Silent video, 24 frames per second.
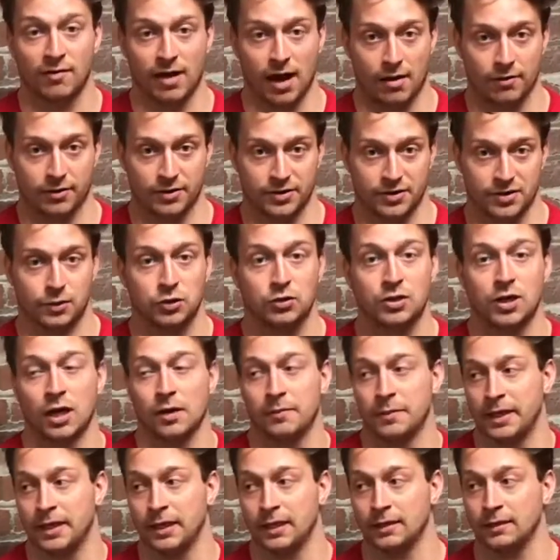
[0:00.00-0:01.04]
hours, you come
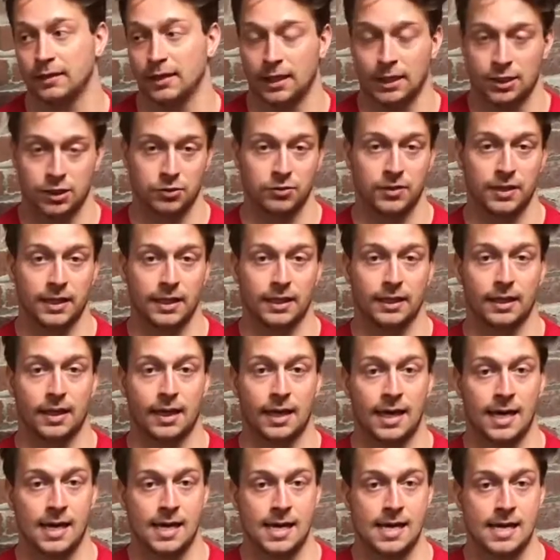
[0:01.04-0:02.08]
in and you hit
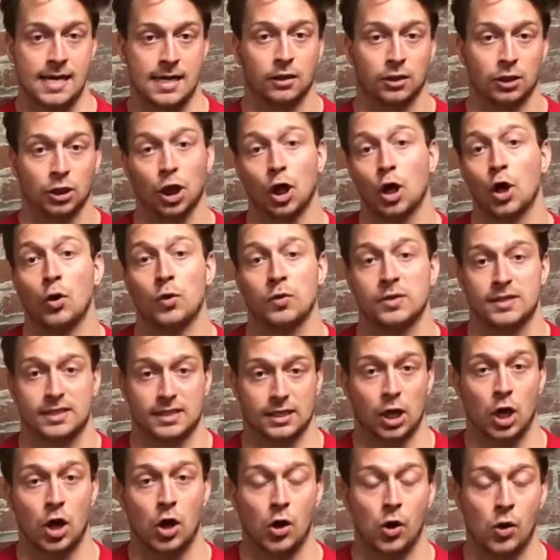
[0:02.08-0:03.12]
a low and
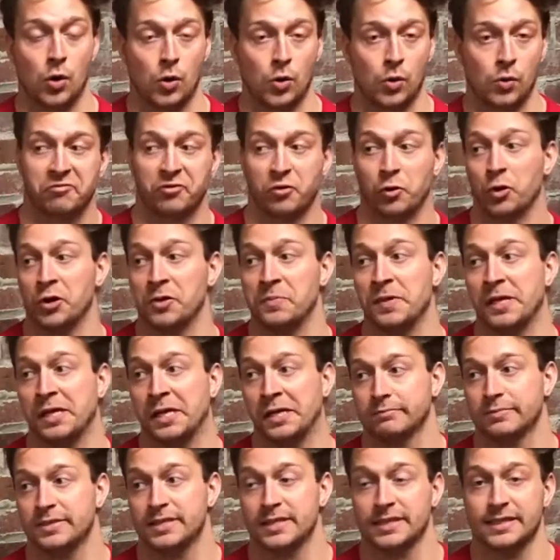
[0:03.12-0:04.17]
slow 40-minute,
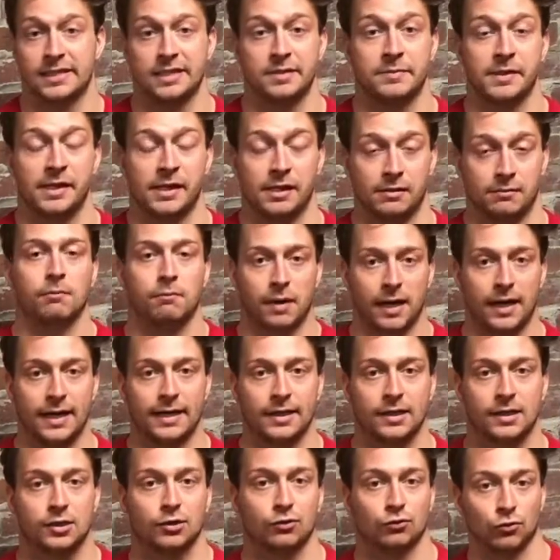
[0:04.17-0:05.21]
60-minute bike,
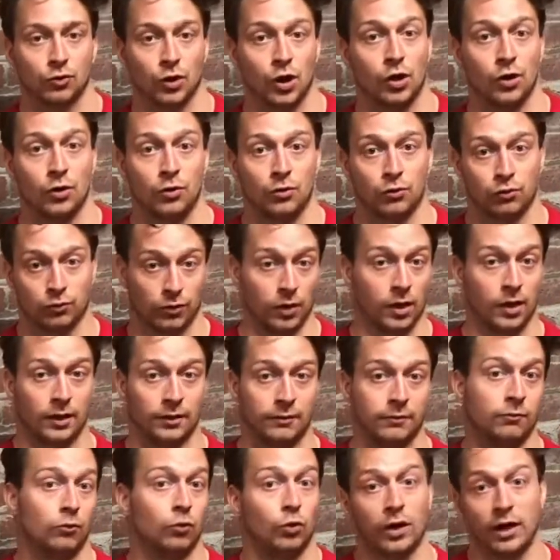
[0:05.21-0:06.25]
row, run,
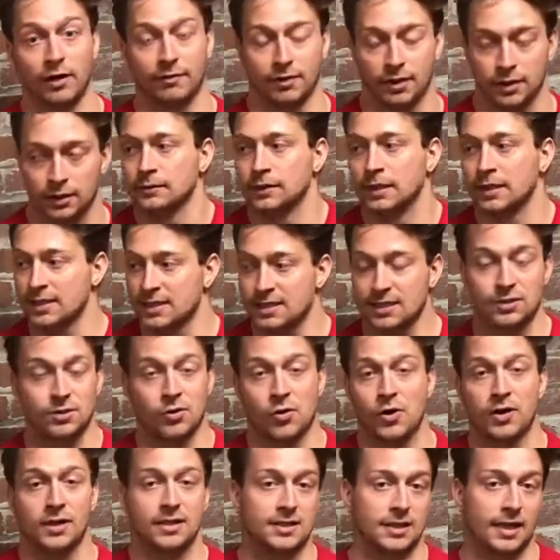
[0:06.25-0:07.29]
whatever. This is
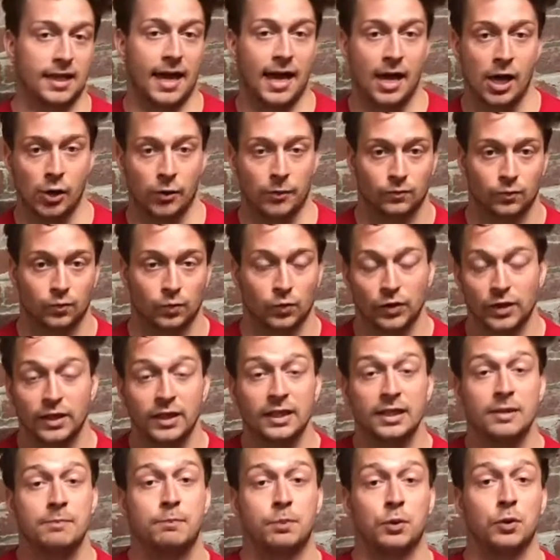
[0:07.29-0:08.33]
going to help
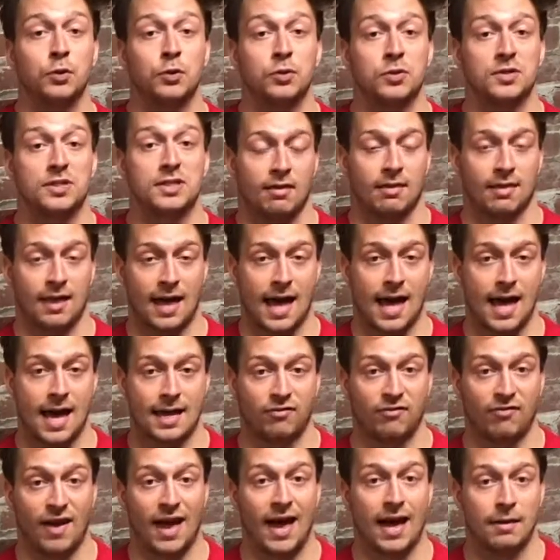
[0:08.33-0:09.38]
really boost that
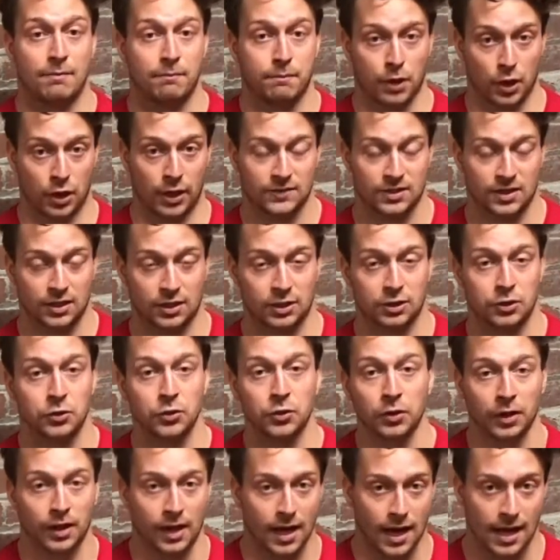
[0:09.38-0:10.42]
fat burning. It's going to
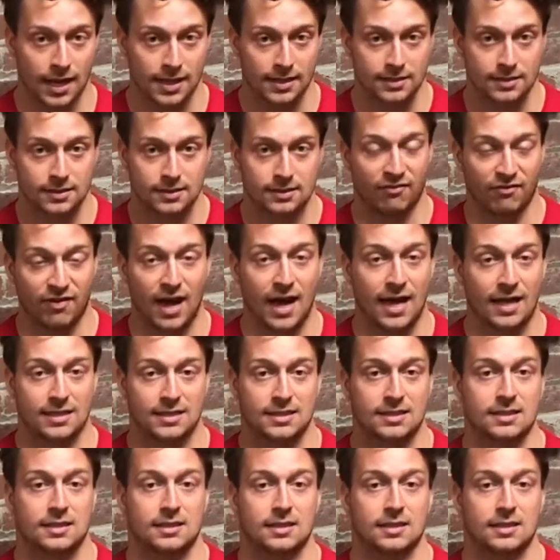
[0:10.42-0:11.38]
utilize fats